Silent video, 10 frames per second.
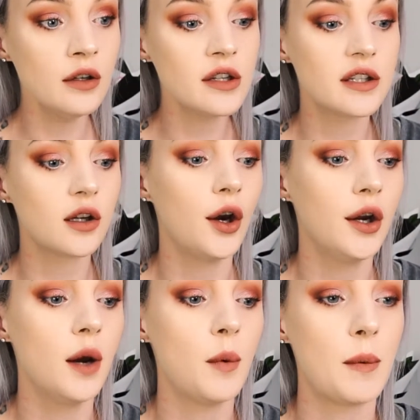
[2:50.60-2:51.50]
So
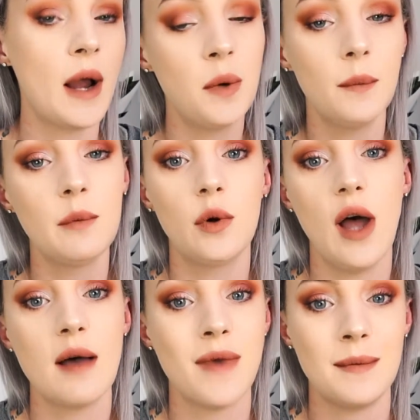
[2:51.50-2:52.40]
I probably will
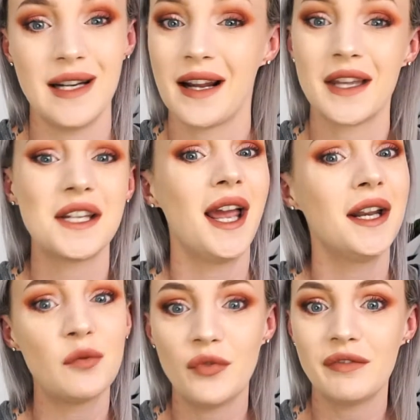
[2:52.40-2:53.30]
have maybe another
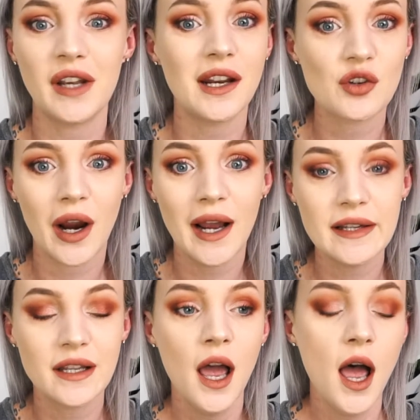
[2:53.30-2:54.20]
10-15
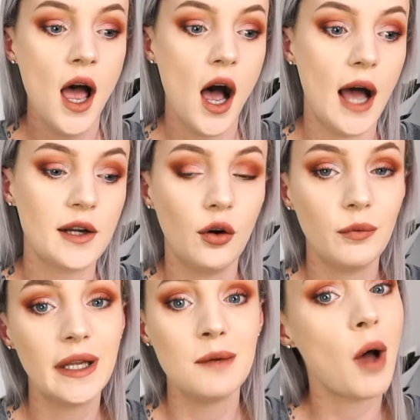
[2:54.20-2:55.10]
trays. I don't
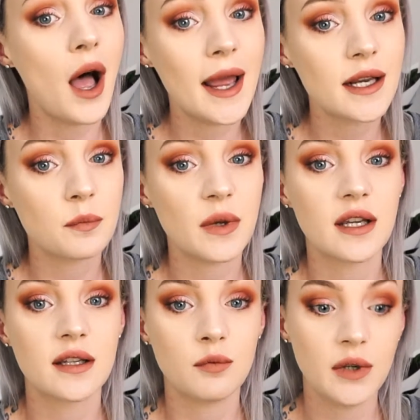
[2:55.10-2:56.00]
really mind
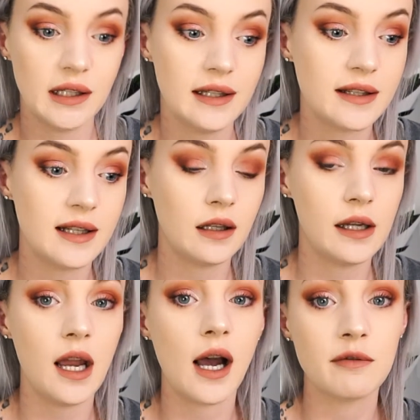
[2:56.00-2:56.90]
because
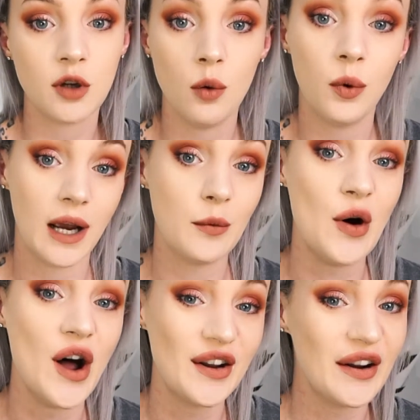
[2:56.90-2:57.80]
realistically I've got what I
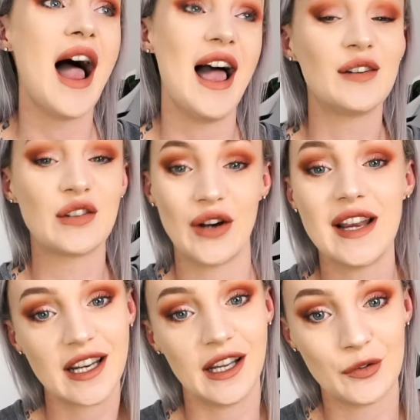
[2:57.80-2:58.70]
wanted. I have
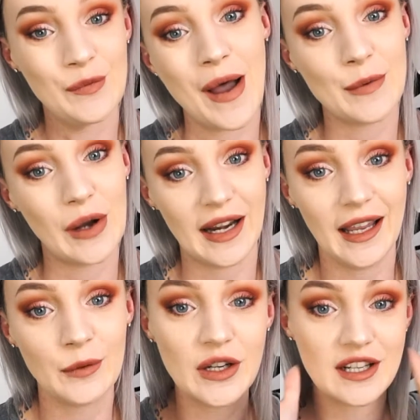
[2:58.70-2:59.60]
straight teeth for my
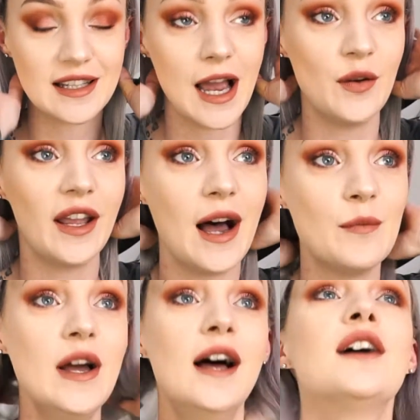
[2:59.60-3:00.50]
wedding, which is coming
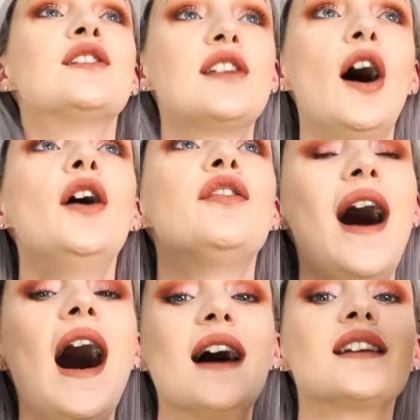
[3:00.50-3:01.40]
up so
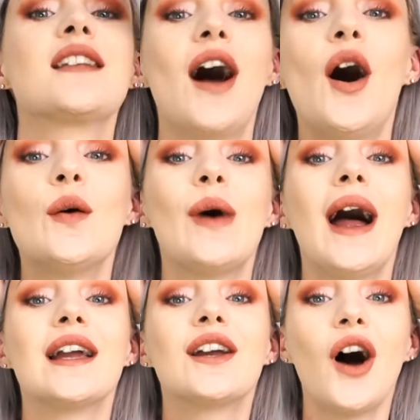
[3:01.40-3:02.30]
fast. Oh
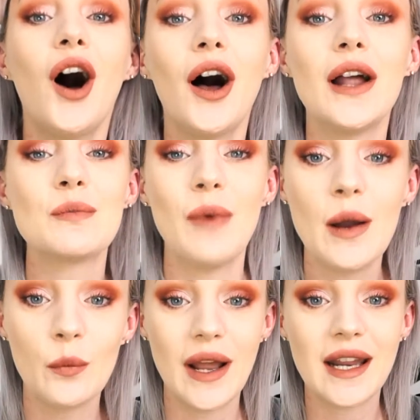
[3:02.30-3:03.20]
my god,
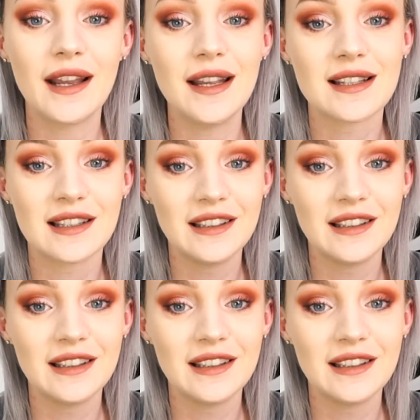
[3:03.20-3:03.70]
my wedding is